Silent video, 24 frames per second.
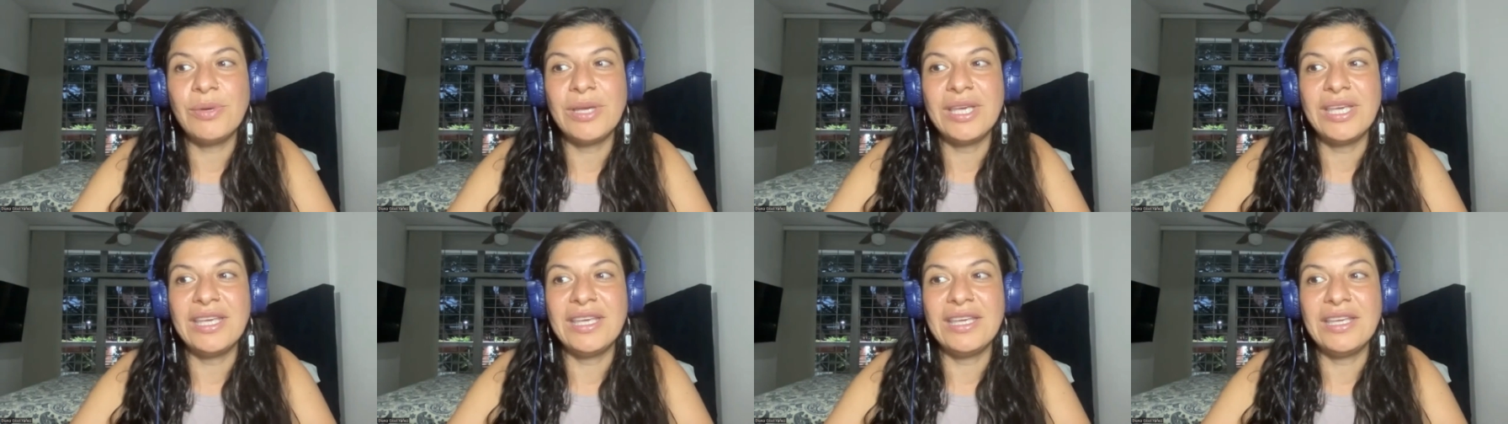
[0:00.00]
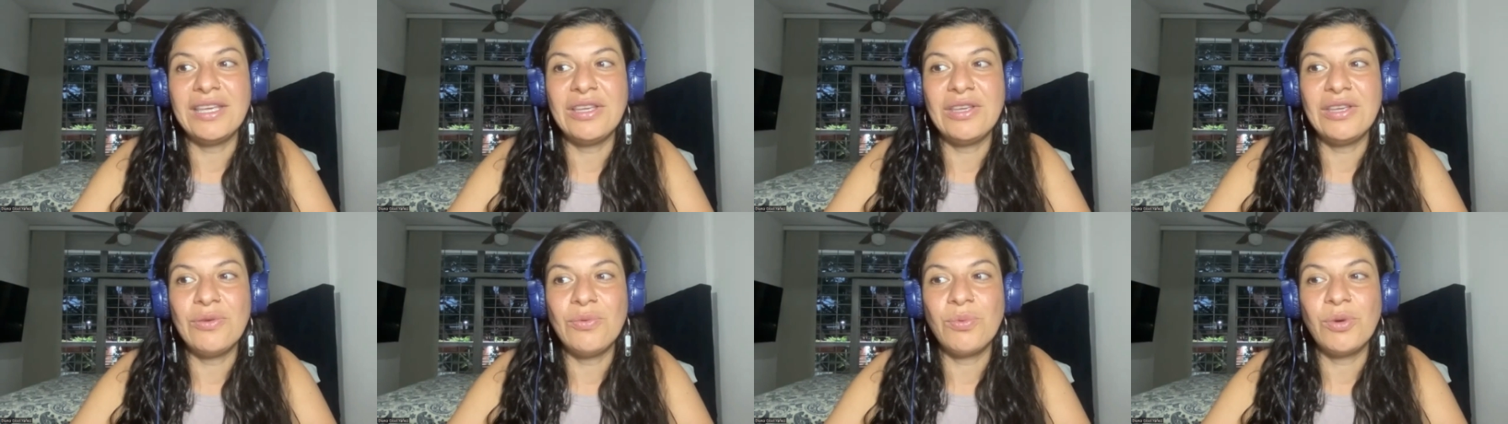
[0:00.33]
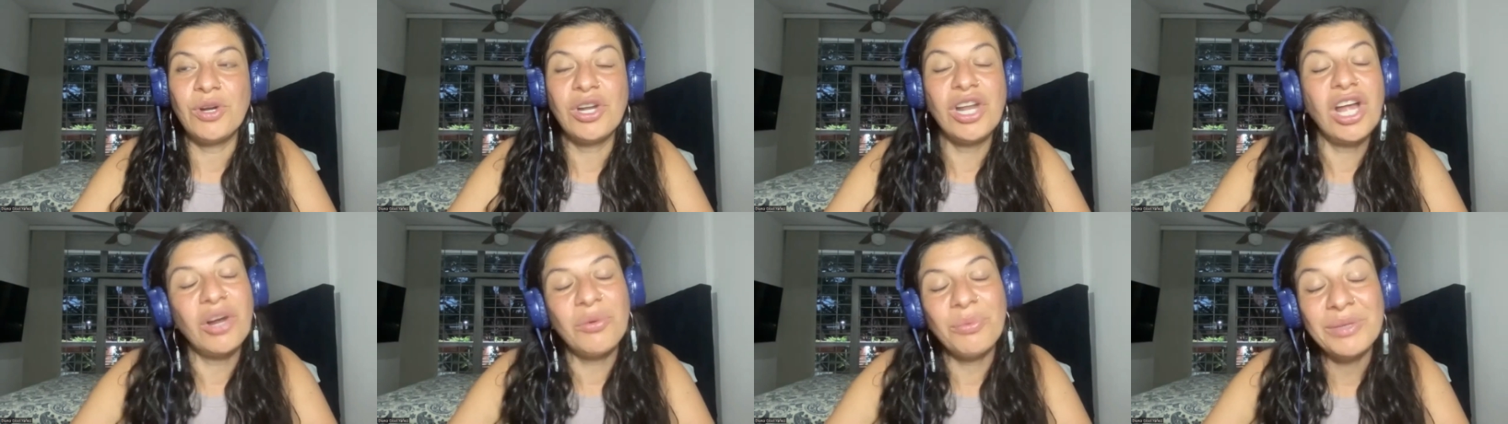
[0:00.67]
we're
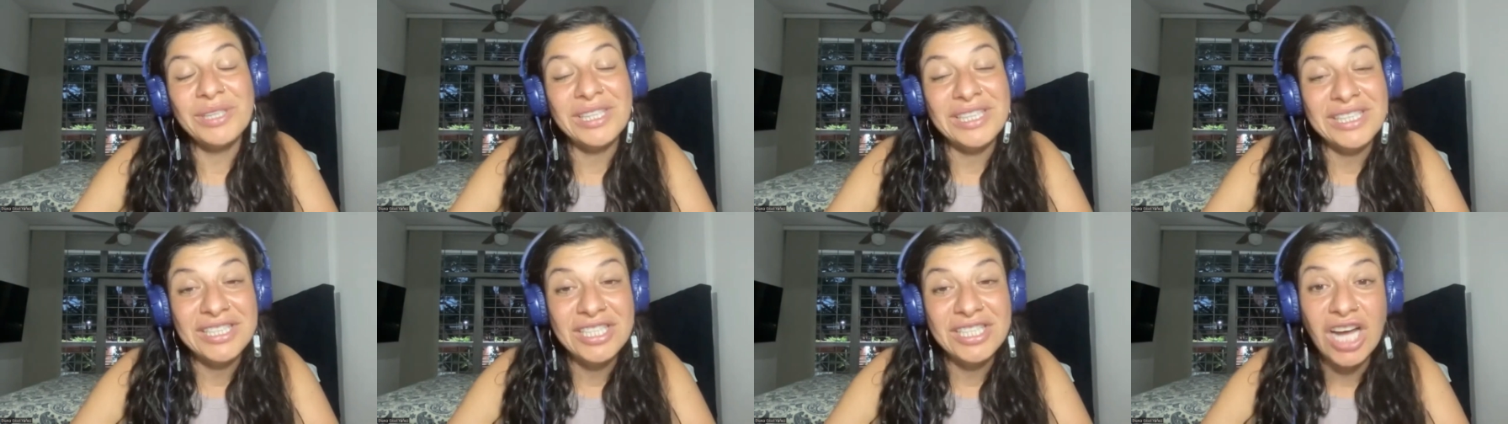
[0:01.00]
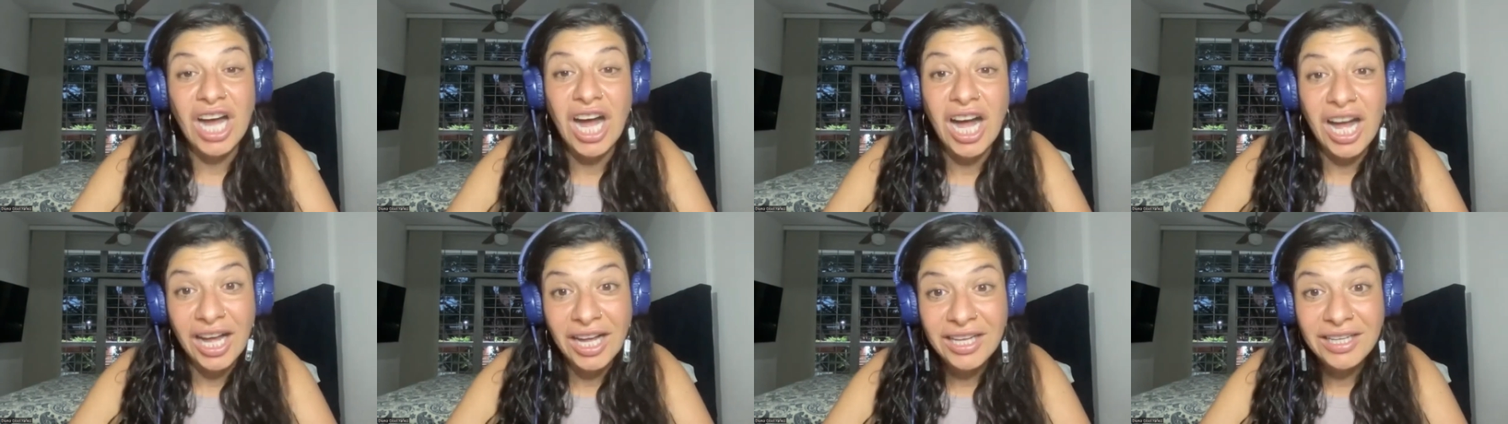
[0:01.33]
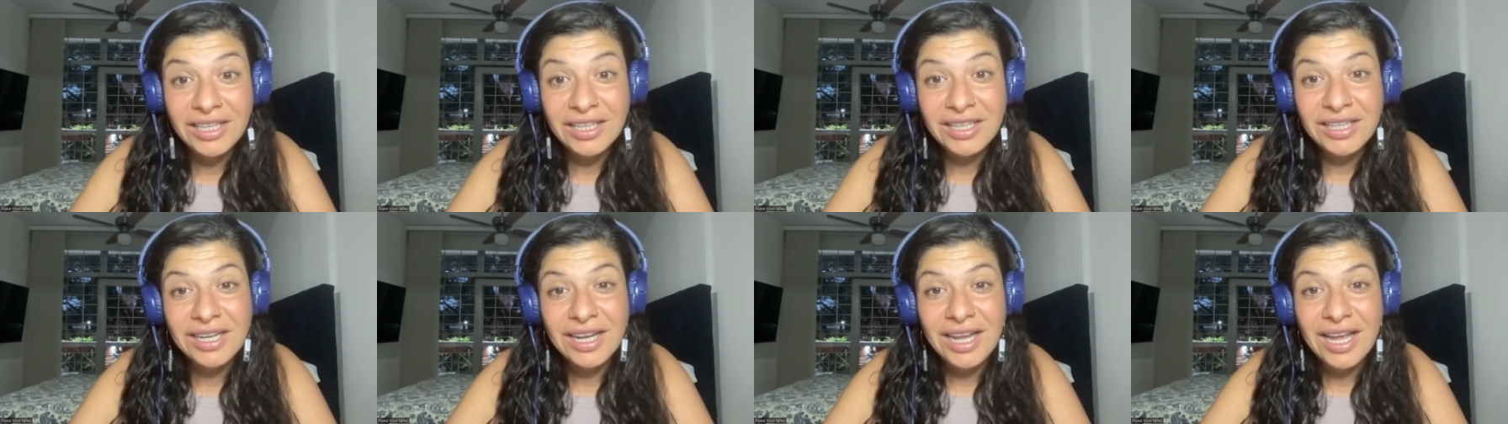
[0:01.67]
not really taught
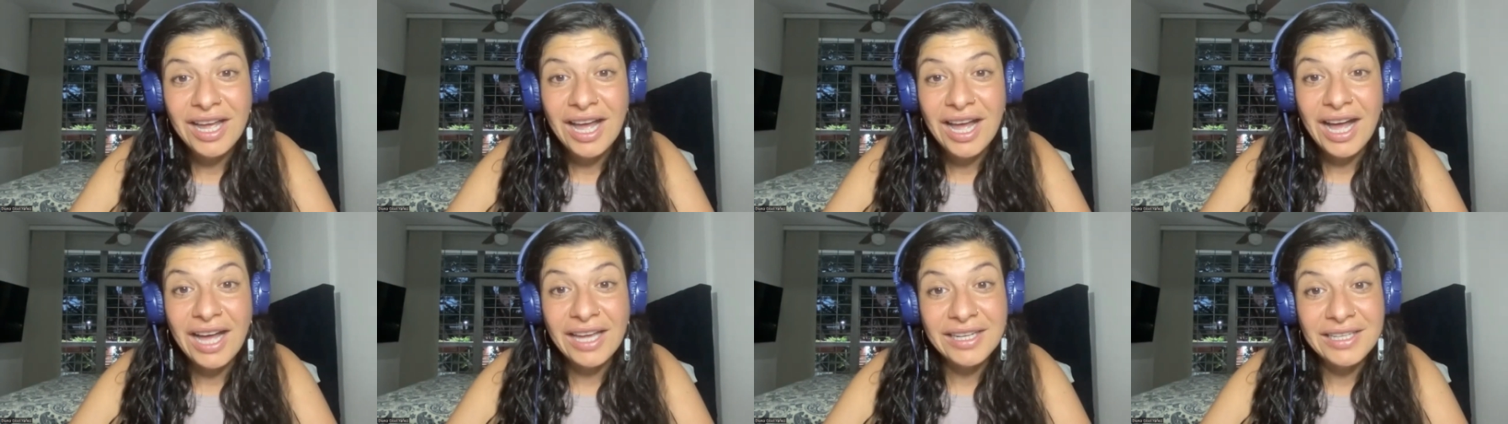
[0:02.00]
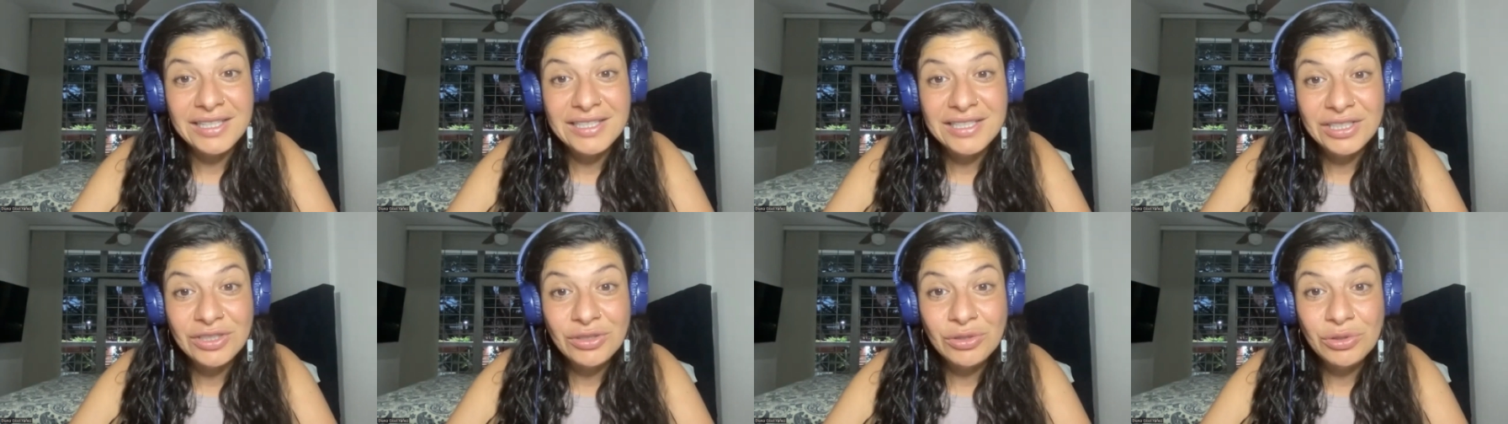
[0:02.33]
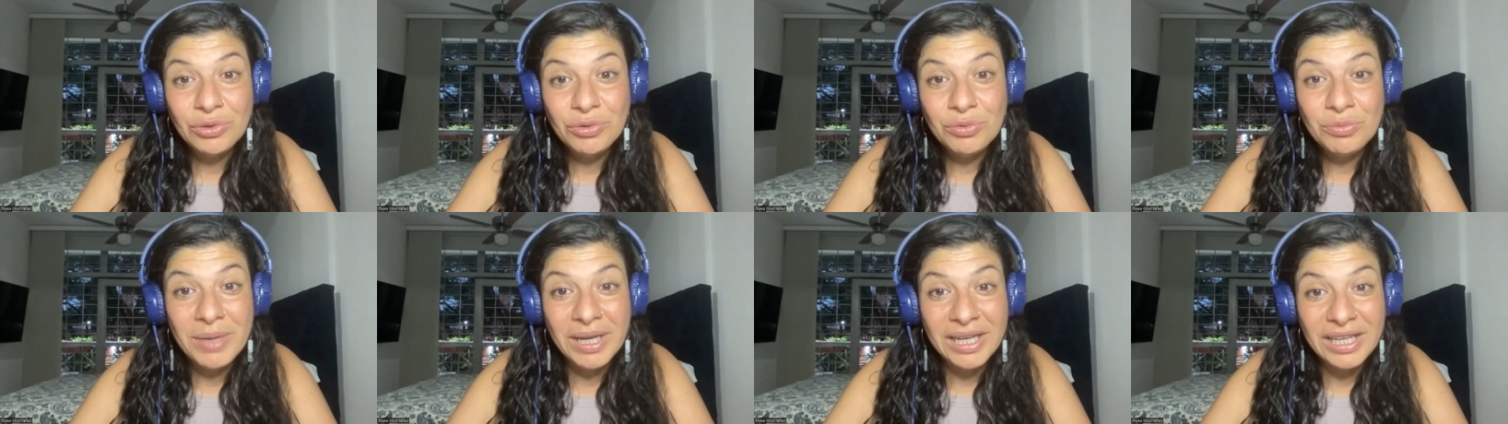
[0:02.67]
how to
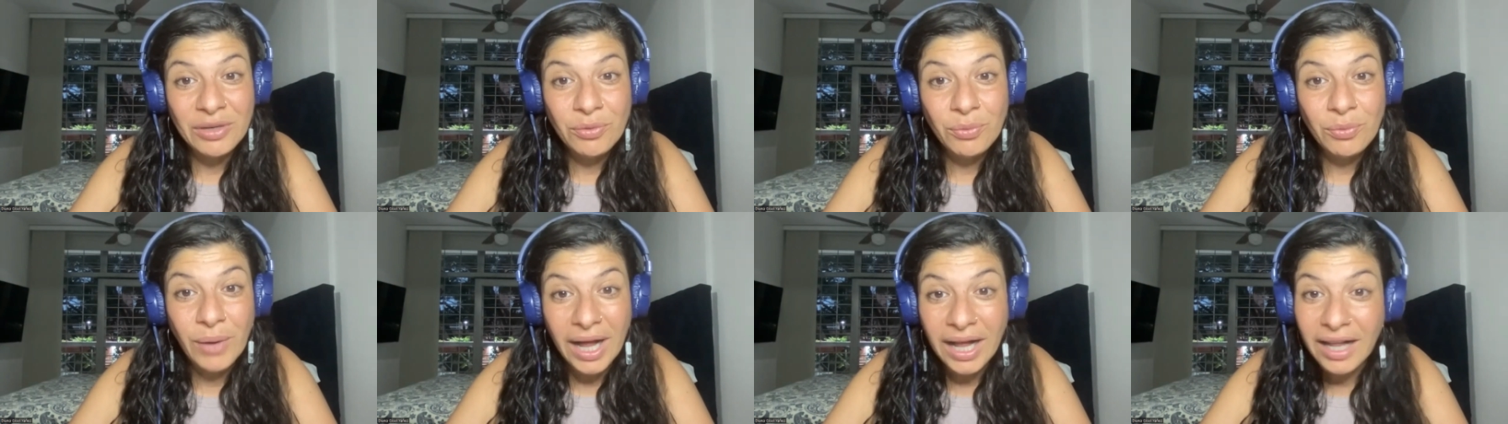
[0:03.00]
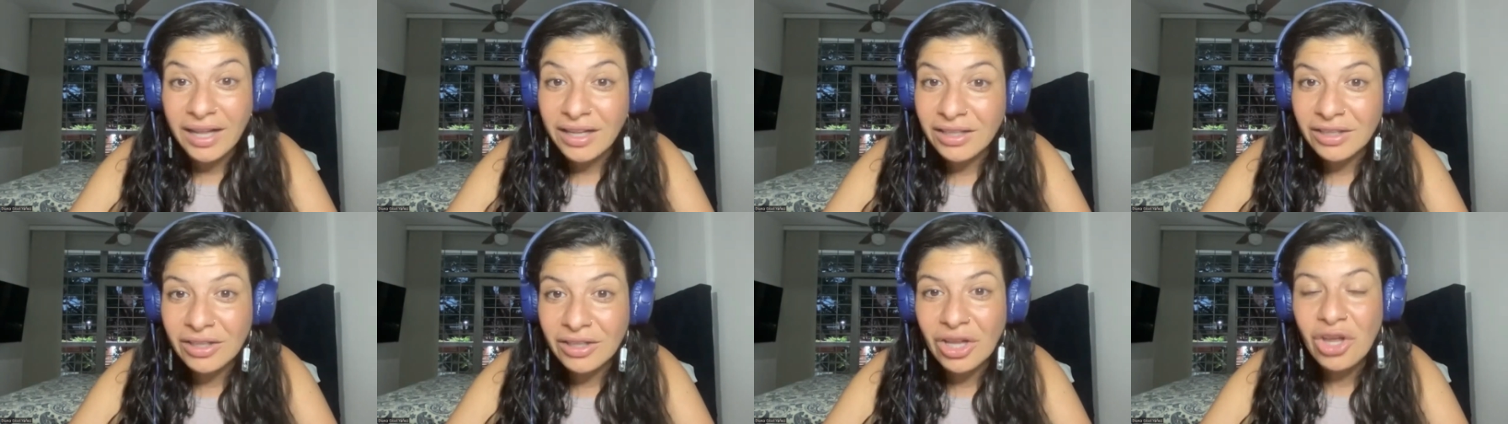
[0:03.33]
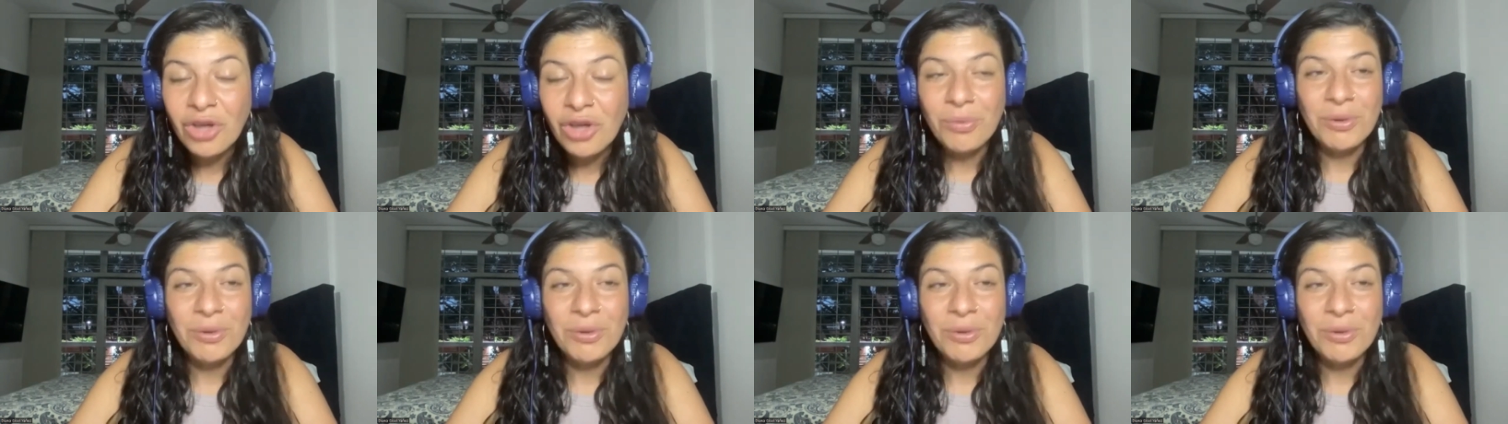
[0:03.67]
do money well.